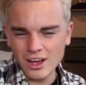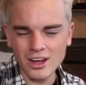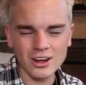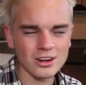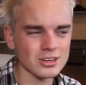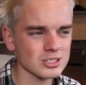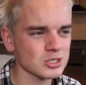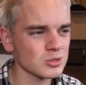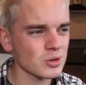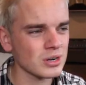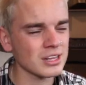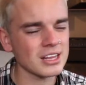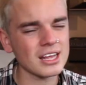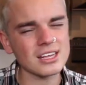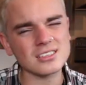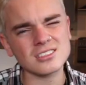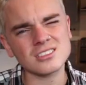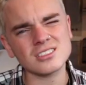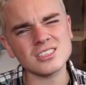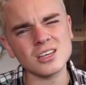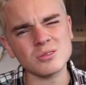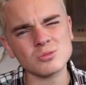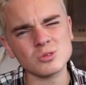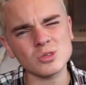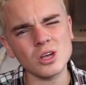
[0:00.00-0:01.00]
I've got
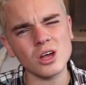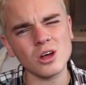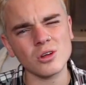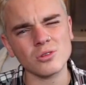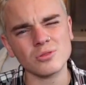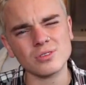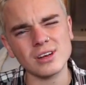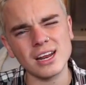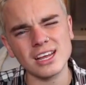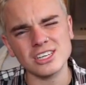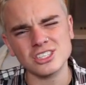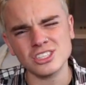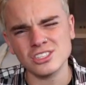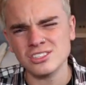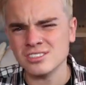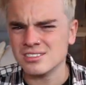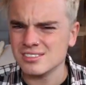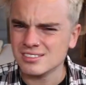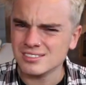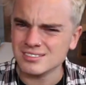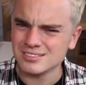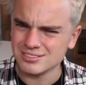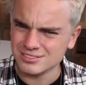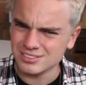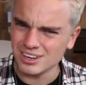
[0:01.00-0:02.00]
20,000 subs, oh,
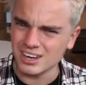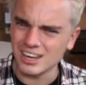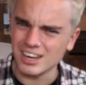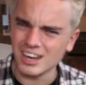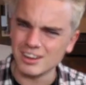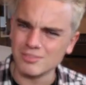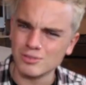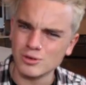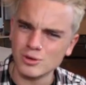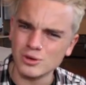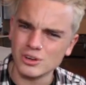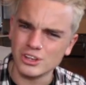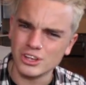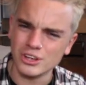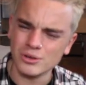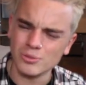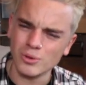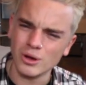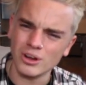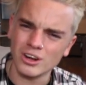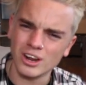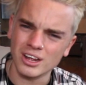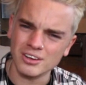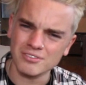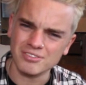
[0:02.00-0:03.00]
legends. Fucking love all of you,
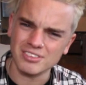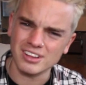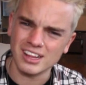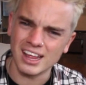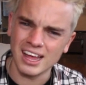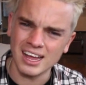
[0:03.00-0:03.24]
well done for